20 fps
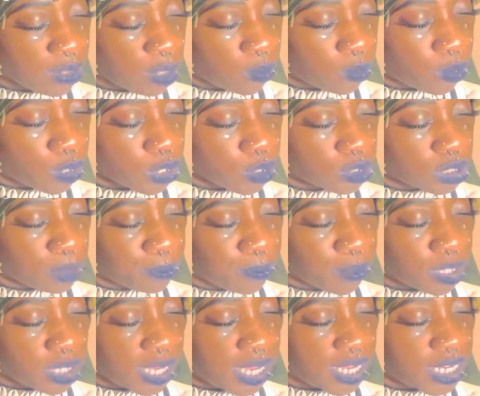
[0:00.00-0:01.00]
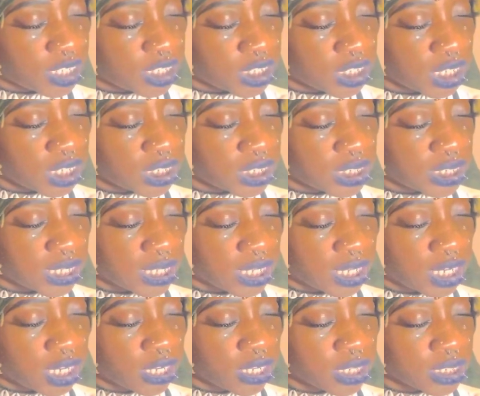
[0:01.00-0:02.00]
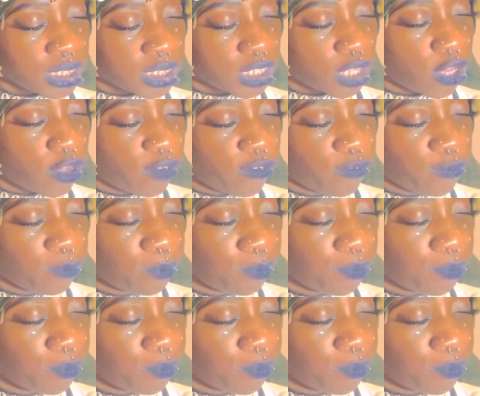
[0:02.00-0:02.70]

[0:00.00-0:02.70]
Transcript: They want you to put your energy into taking care of yourself.